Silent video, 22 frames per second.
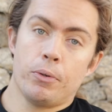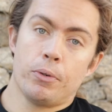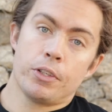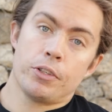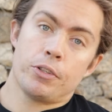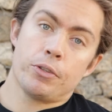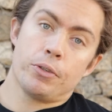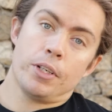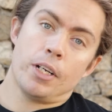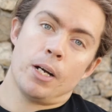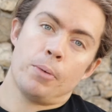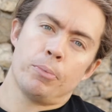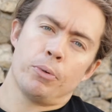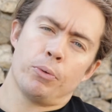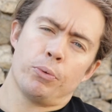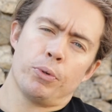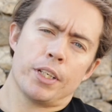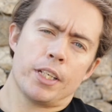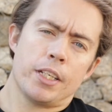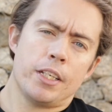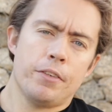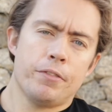want to join up, but
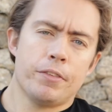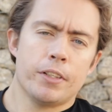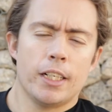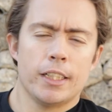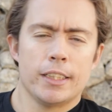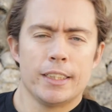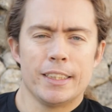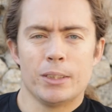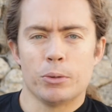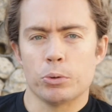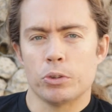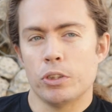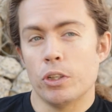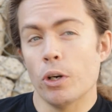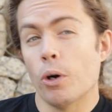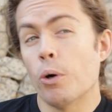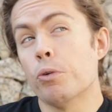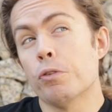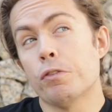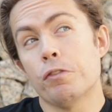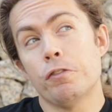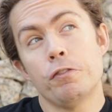want to give it a little
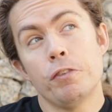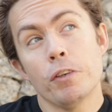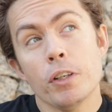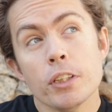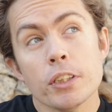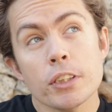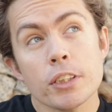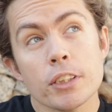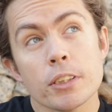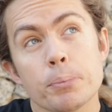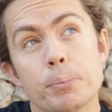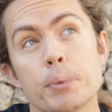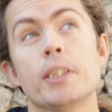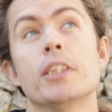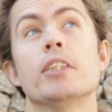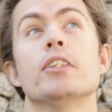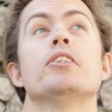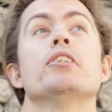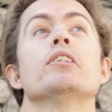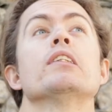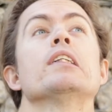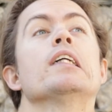go first,
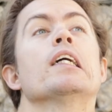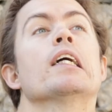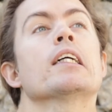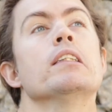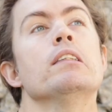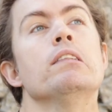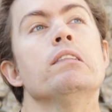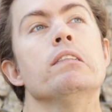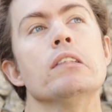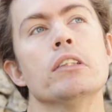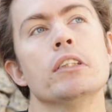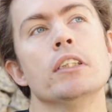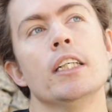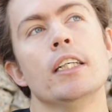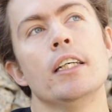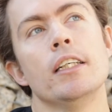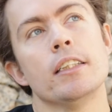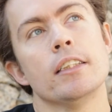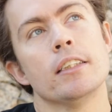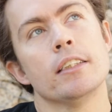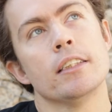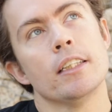because you're like, oh,
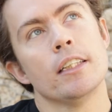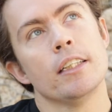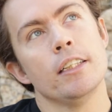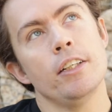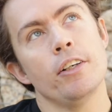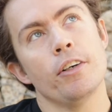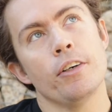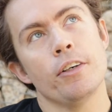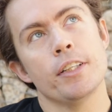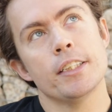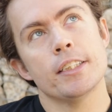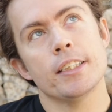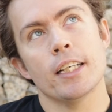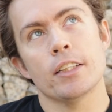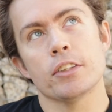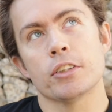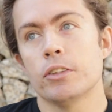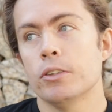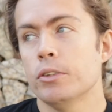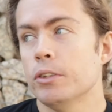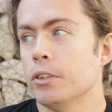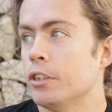you know, this sounds
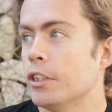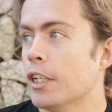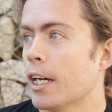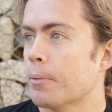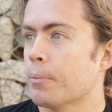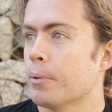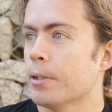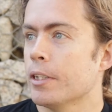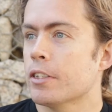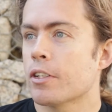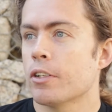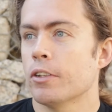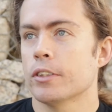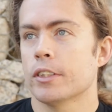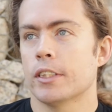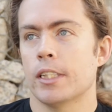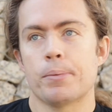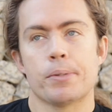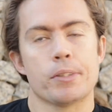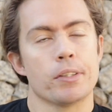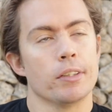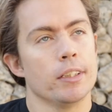good, Jack, but these
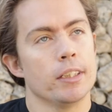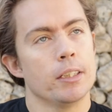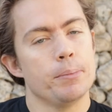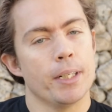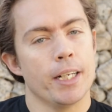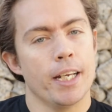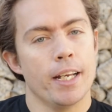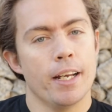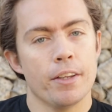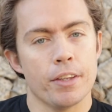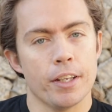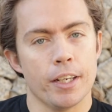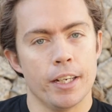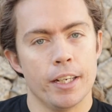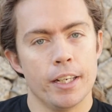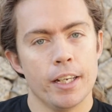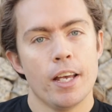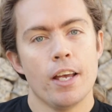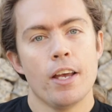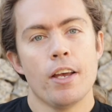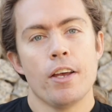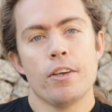concepts are a little bit out there.
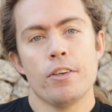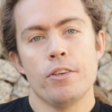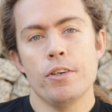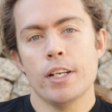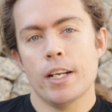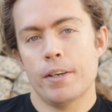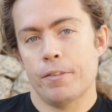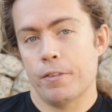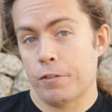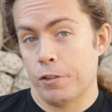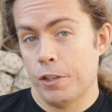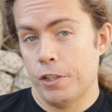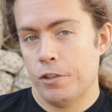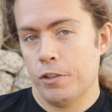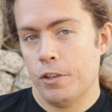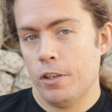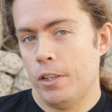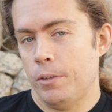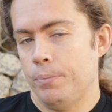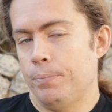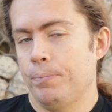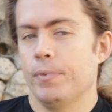You can have a free
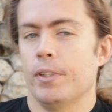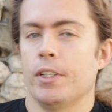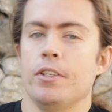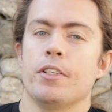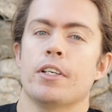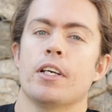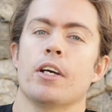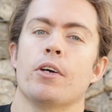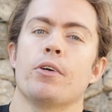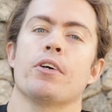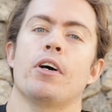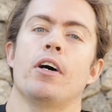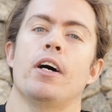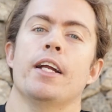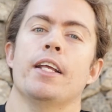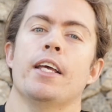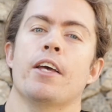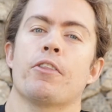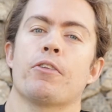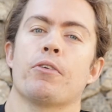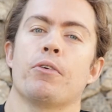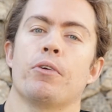trial. You can go to
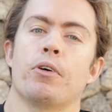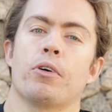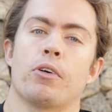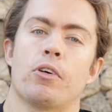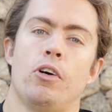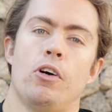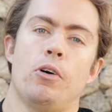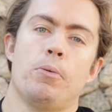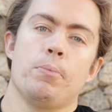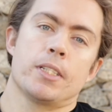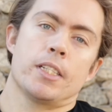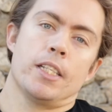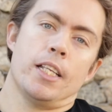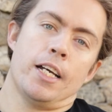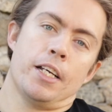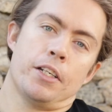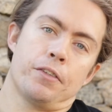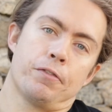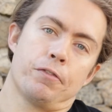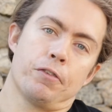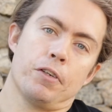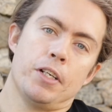
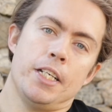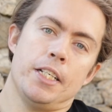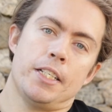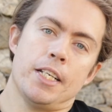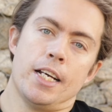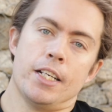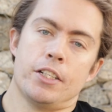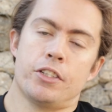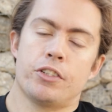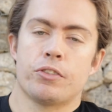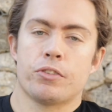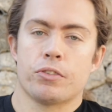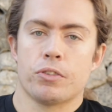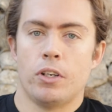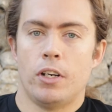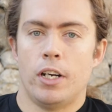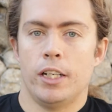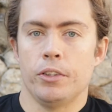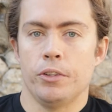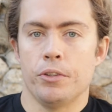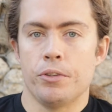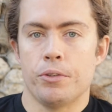
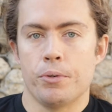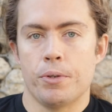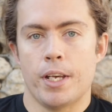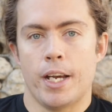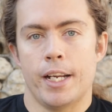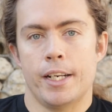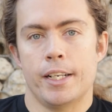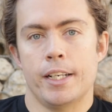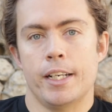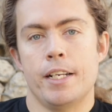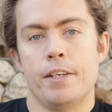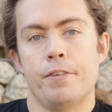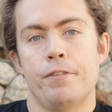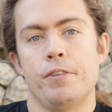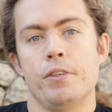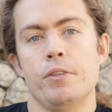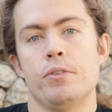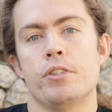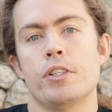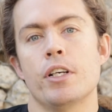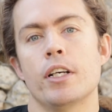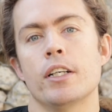ideanthro.com/free-trial and do that. And if
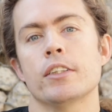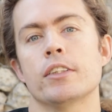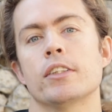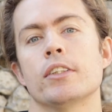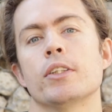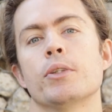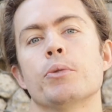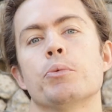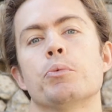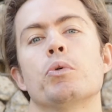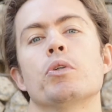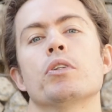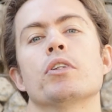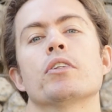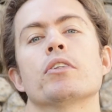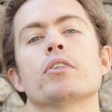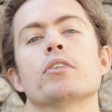you just want